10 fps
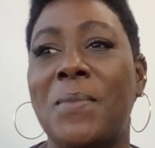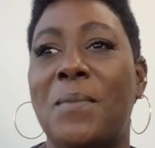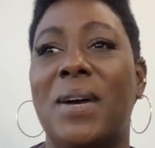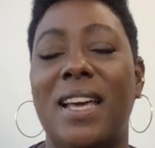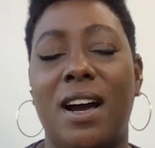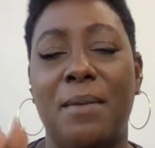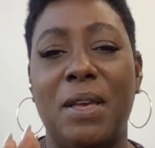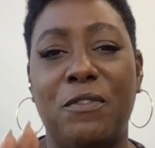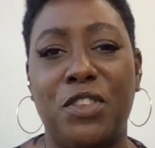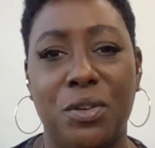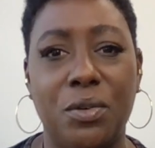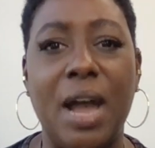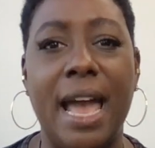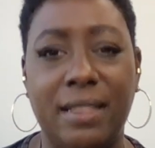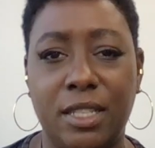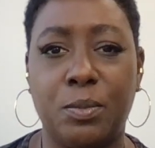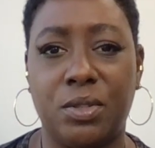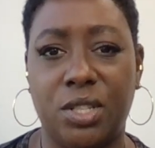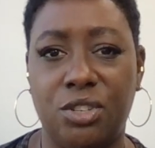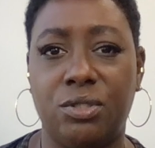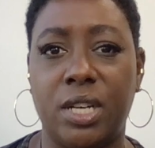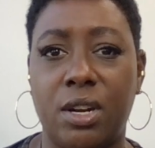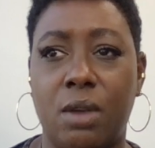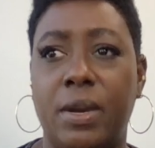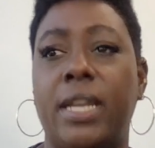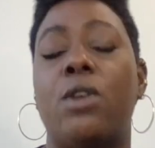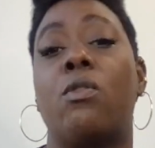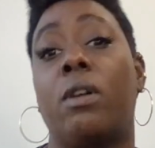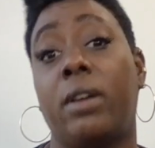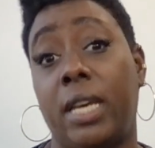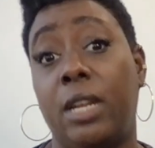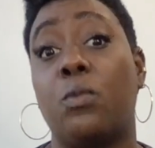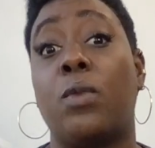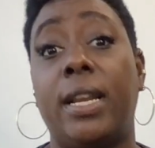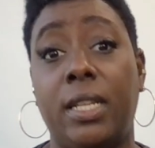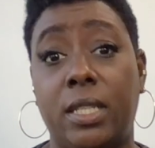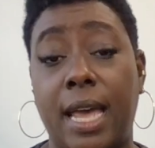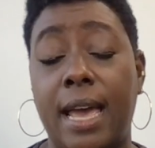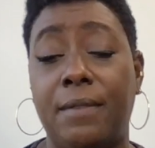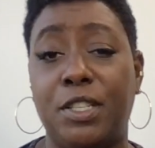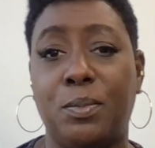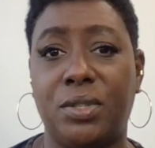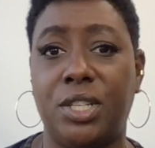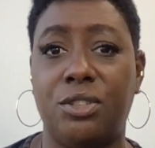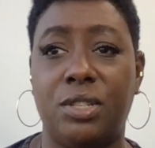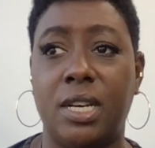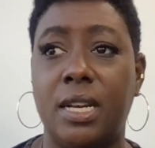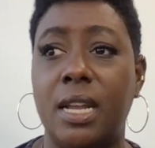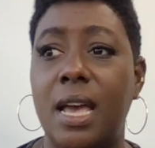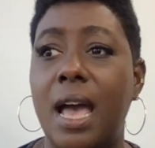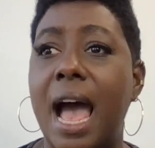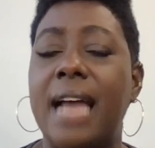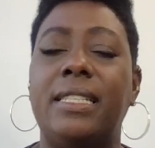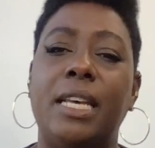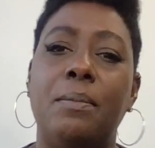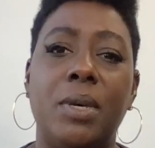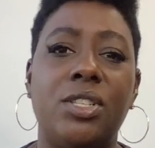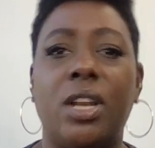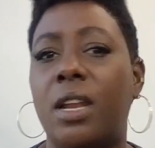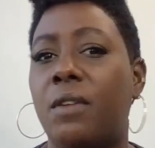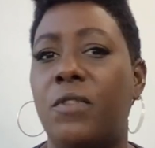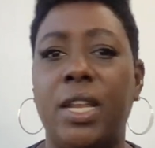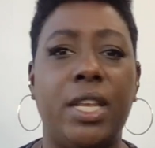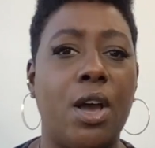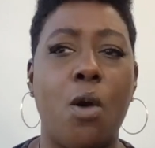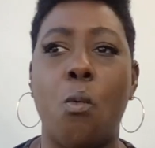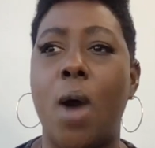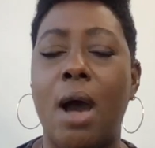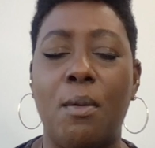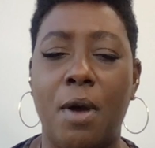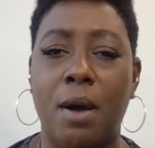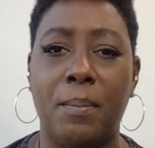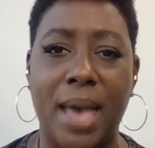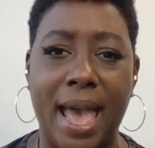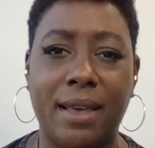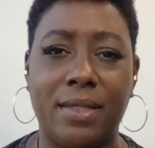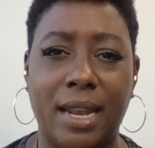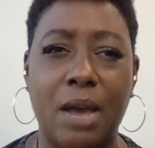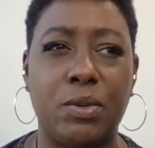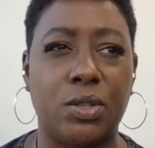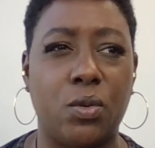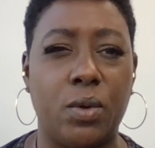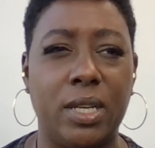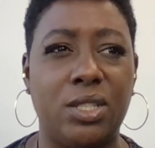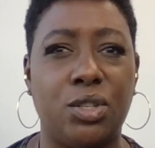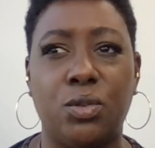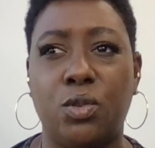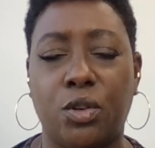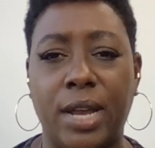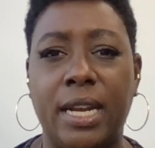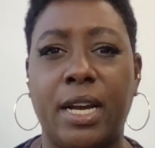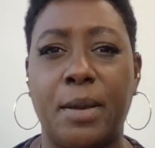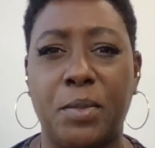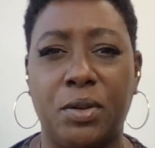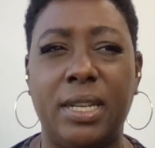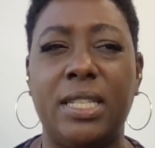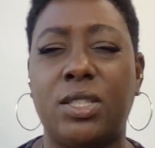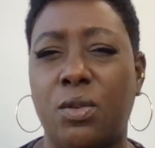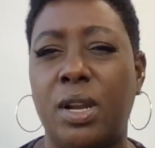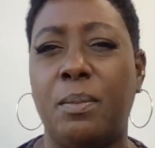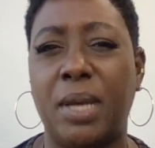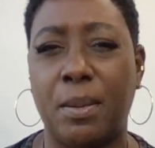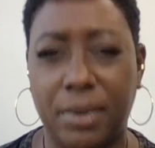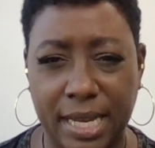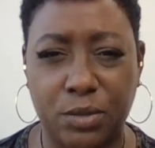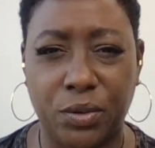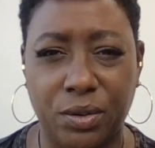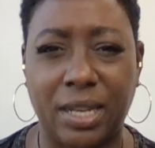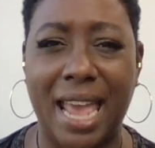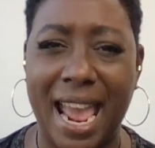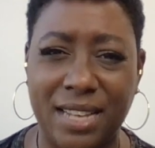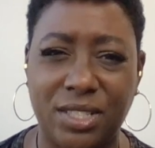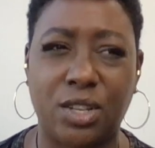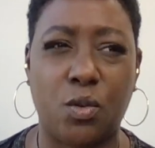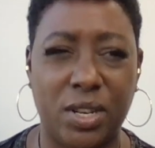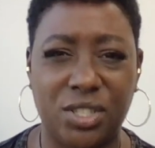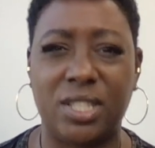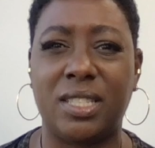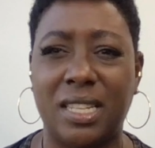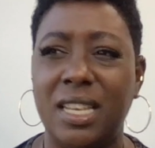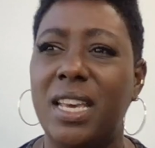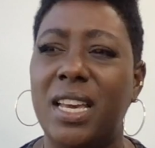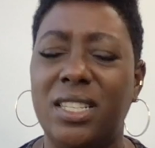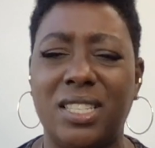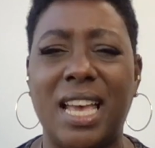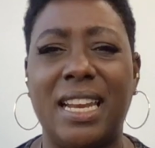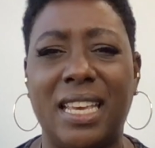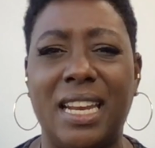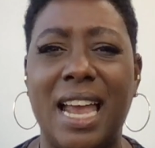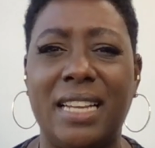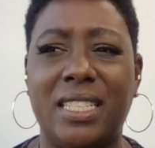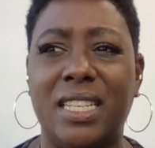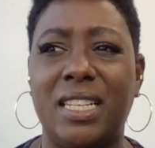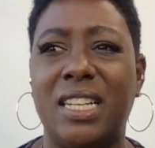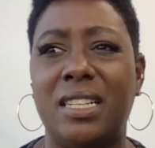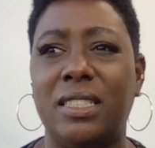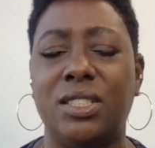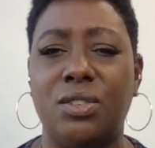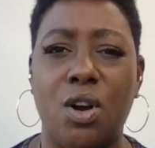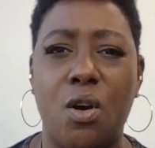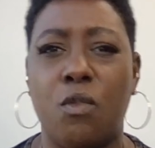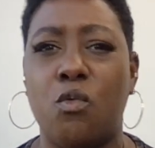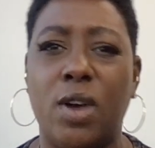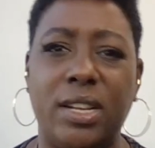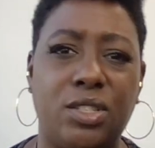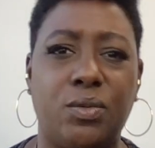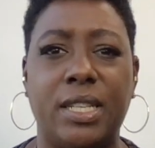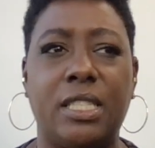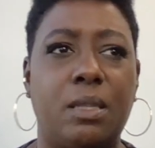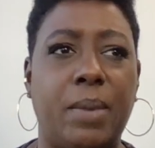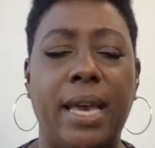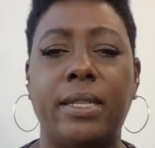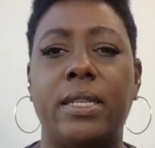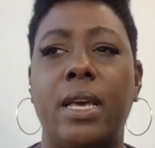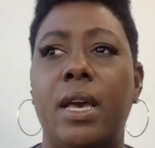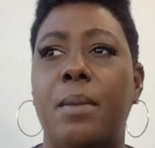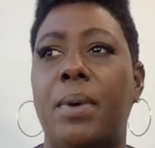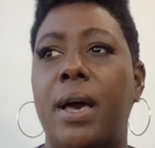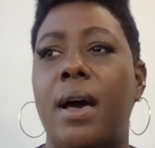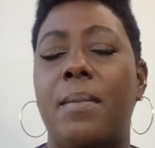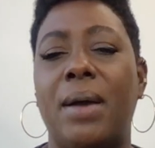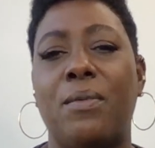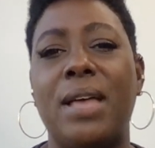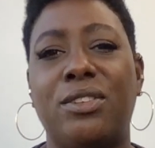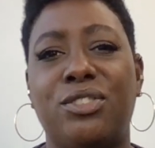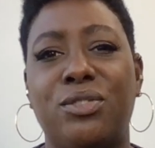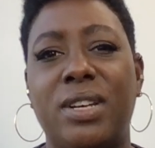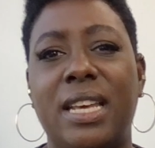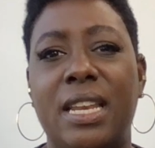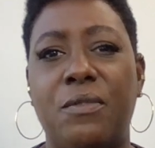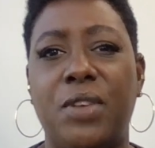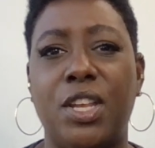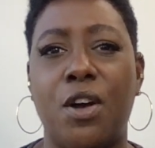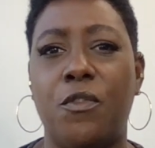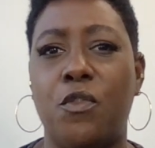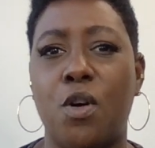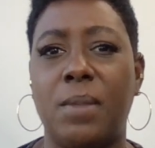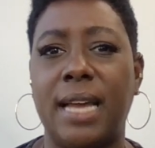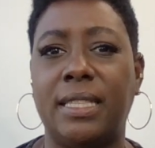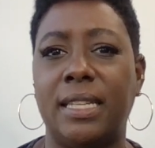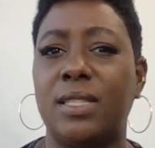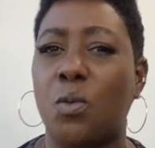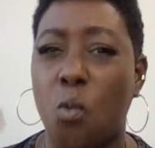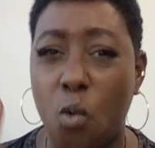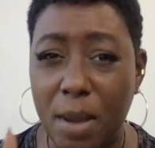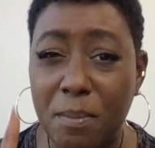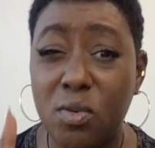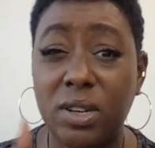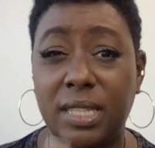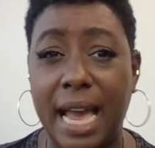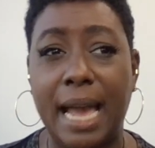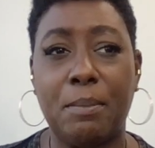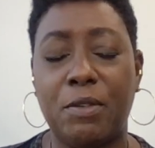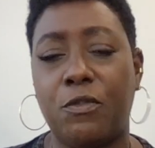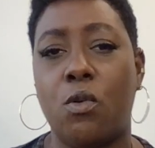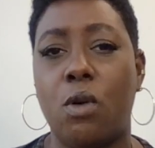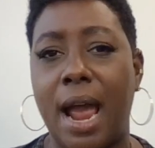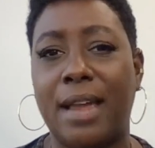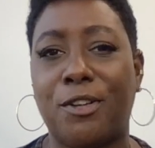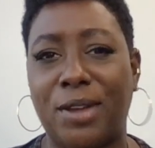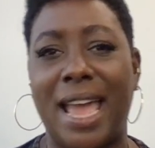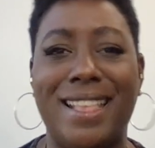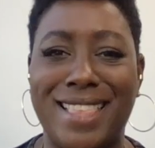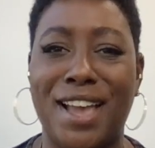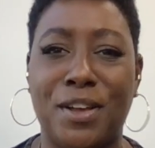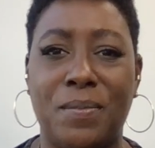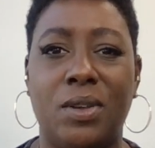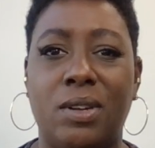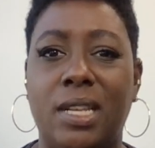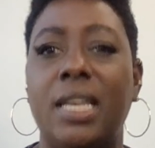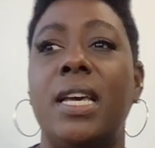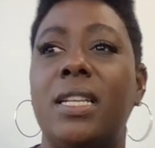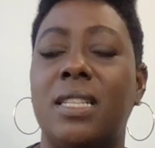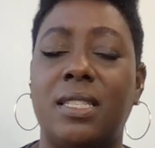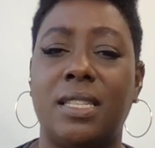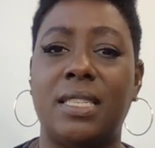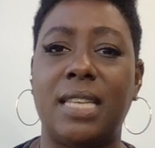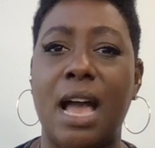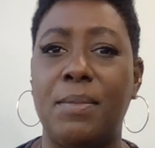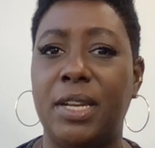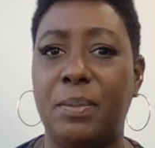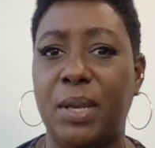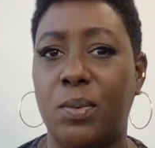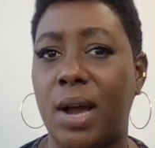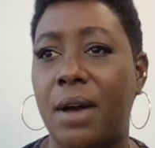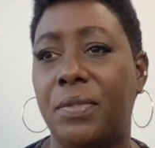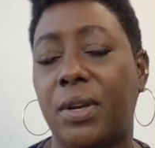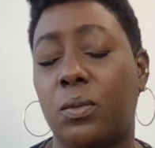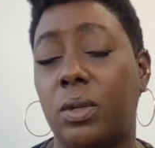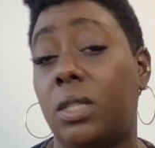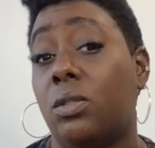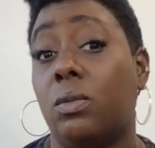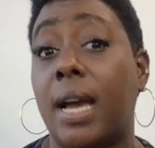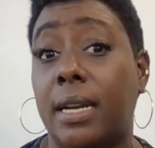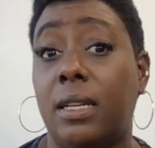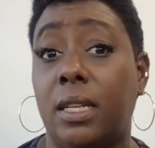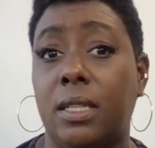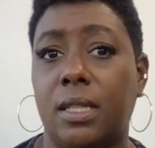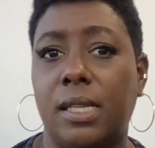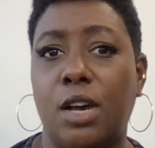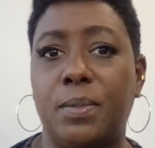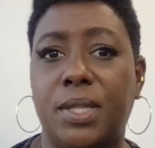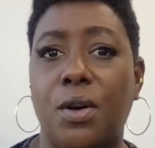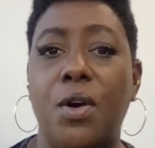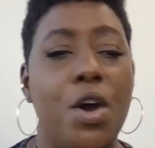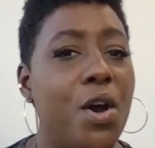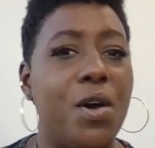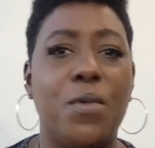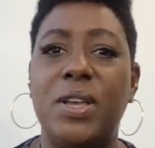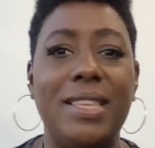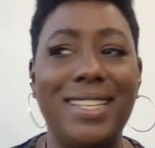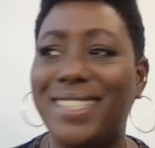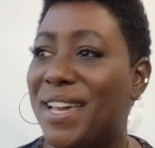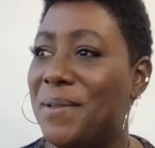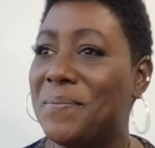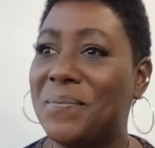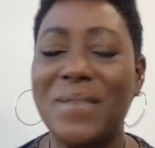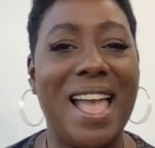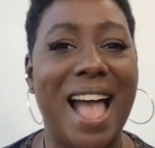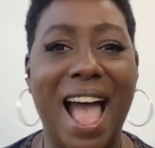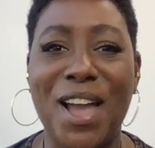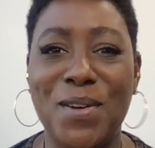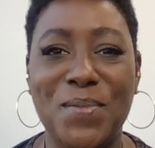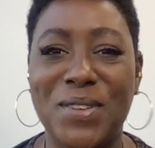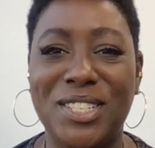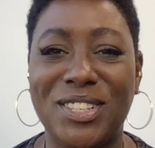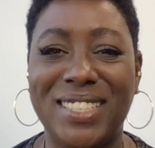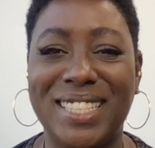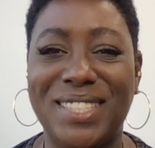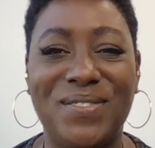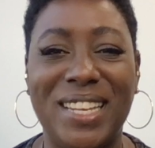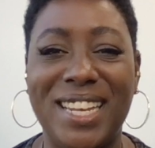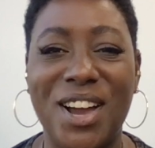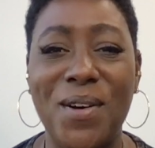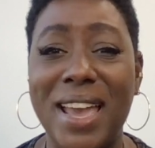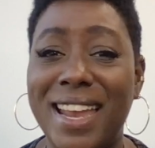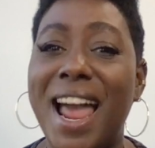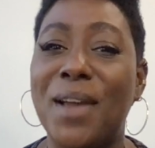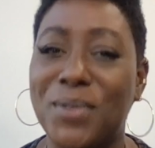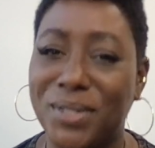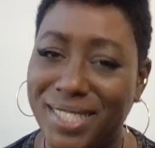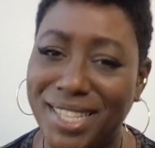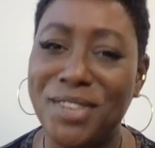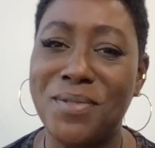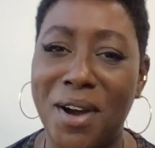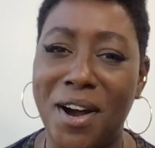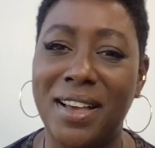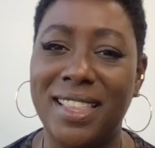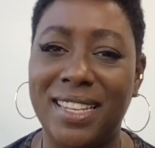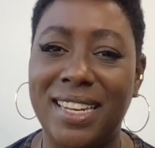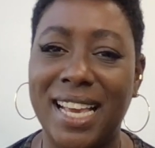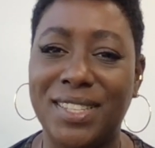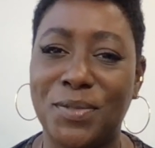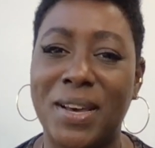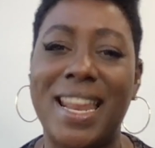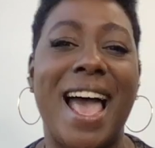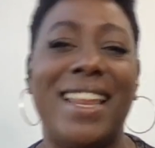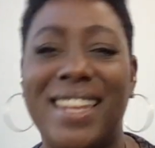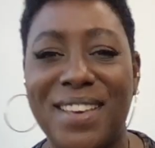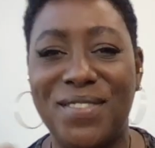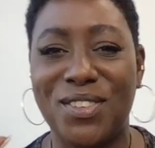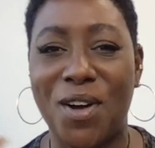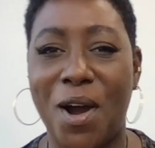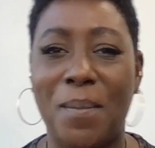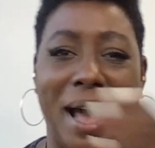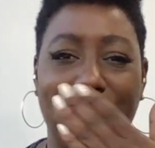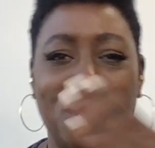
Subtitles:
But if you had this procedure done already or are getting ready to have this procedure done, I did mention in a video a while back that I was going to create a community, so it'll be a place where you can ask the questions and just kind of get an idea, of what to expect. But I'd rather do it in a video form like this one more time before I create that community, just to see how many people out there really do kind of need this help. So with that said, I hope you enjoyed this video, and I will see you all in the next one. I love you all. Bye.